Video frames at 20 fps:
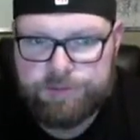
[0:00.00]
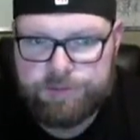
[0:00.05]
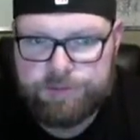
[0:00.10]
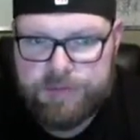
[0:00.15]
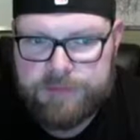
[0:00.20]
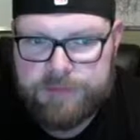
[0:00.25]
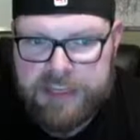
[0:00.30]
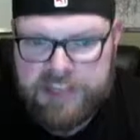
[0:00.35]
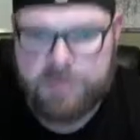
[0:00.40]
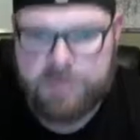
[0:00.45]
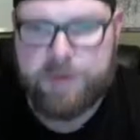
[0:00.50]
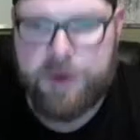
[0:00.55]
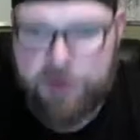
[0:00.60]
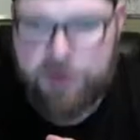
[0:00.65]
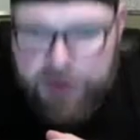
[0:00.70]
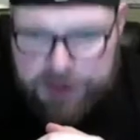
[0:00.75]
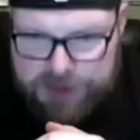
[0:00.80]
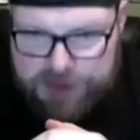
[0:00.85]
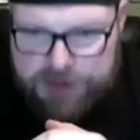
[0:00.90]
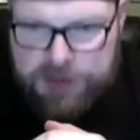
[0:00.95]

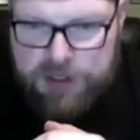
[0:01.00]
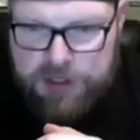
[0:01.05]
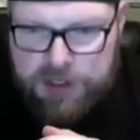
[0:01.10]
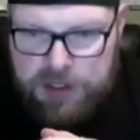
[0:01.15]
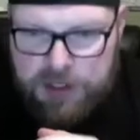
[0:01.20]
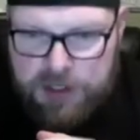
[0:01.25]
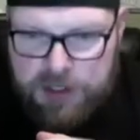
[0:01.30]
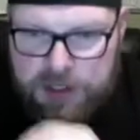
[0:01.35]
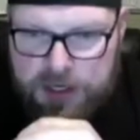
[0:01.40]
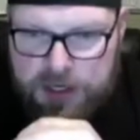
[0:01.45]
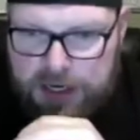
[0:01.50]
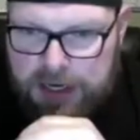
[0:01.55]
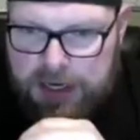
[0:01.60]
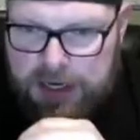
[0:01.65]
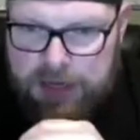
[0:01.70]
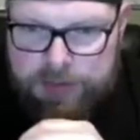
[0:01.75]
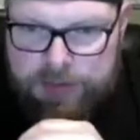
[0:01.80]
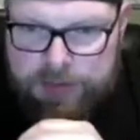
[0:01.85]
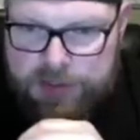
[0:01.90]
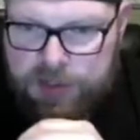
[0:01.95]
experience.
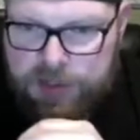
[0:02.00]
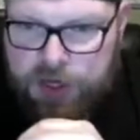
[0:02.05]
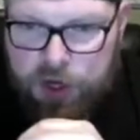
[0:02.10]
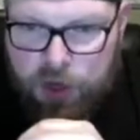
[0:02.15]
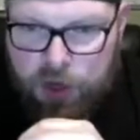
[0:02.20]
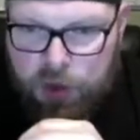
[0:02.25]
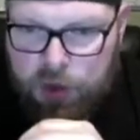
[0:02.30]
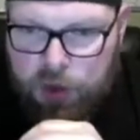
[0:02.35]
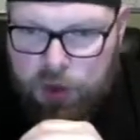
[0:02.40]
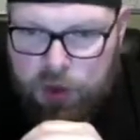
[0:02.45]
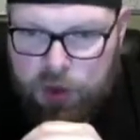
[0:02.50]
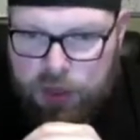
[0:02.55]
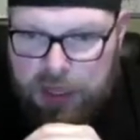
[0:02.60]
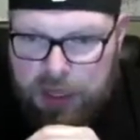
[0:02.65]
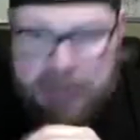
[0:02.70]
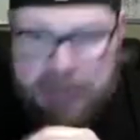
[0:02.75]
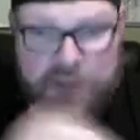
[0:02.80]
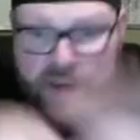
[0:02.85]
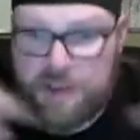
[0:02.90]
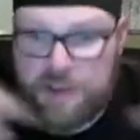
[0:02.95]
So
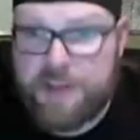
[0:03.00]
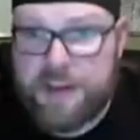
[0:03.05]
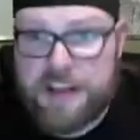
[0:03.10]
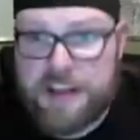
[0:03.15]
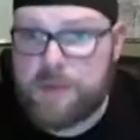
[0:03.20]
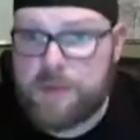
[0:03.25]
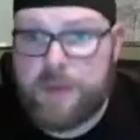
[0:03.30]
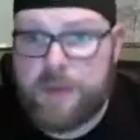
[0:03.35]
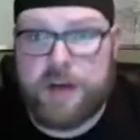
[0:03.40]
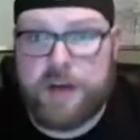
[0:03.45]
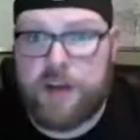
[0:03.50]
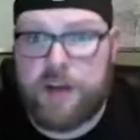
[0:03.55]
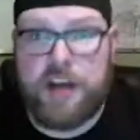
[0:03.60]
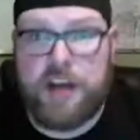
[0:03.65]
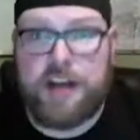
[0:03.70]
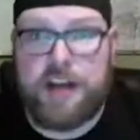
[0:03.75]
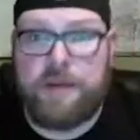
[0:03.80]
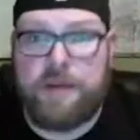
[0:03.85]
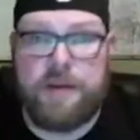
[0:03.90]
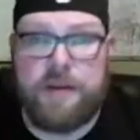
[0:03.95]
everything's been
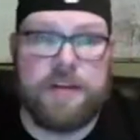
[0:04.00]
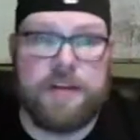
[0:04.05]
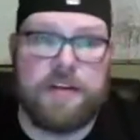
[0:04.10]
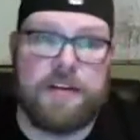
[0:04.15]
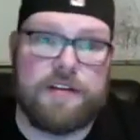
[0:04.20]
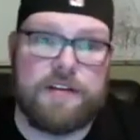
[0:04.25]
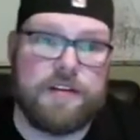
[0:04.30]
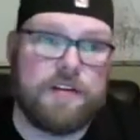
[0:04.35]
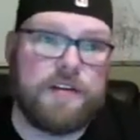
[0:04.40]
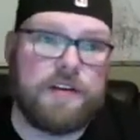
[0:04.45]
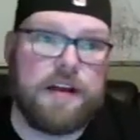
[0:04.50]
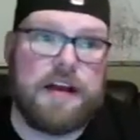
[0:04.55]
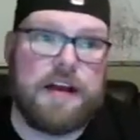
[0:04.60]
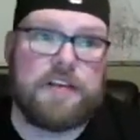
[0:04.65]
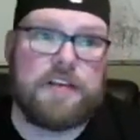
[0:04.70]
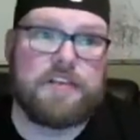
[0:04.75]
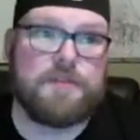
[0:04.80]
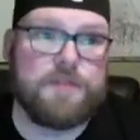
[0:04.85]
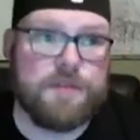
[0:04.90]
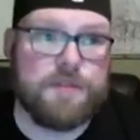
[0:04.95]
good. I mean, the
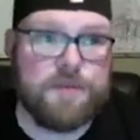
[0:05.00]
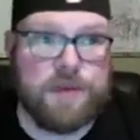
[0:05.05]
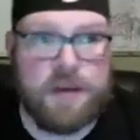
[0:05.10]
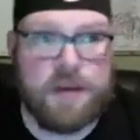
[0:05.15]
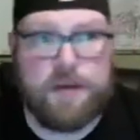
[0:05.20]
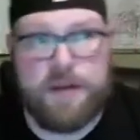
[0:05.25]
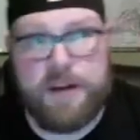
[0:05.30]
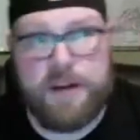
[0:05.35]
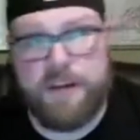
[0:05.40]
announcements are coming out, the